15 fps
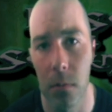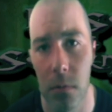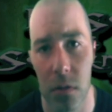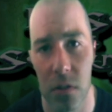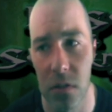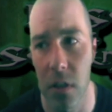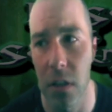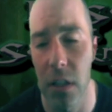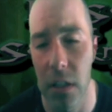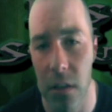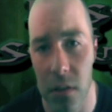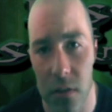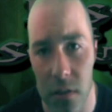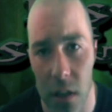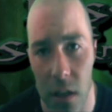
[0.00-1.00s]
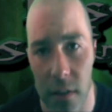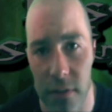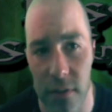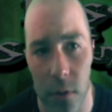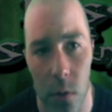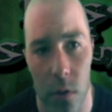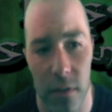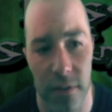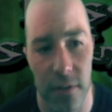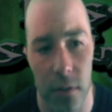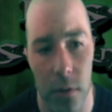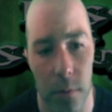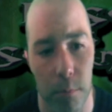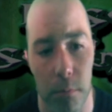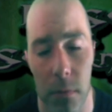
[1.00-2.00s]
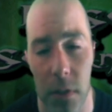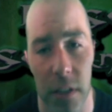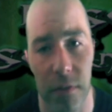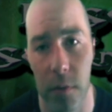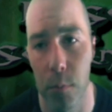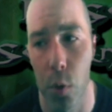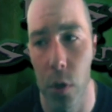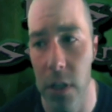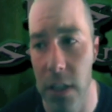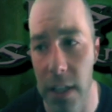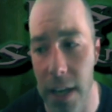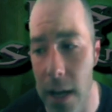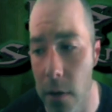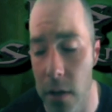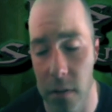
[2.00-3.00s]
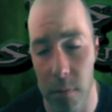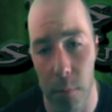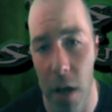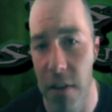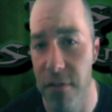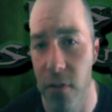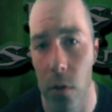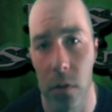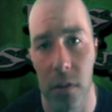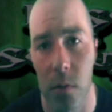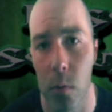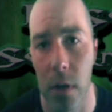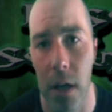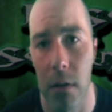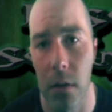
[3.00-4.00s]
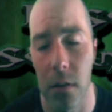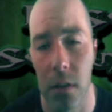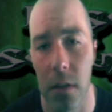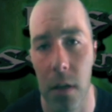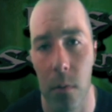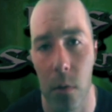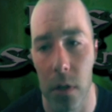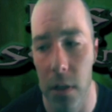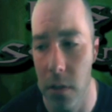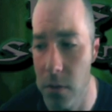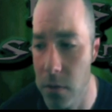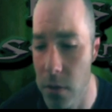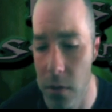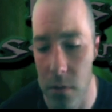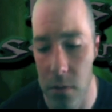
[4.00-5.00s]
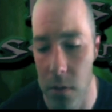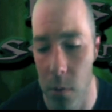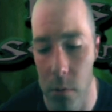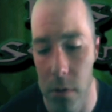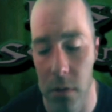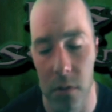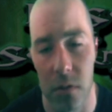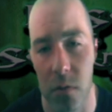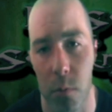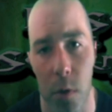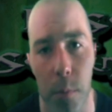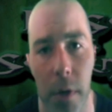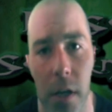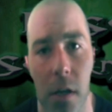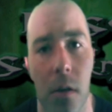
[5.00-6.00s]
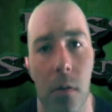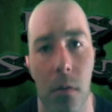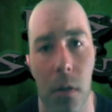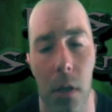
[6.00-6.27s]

studying this stuff or for even putting it out. It's my fault it went out on the network. It's no one else's but my own.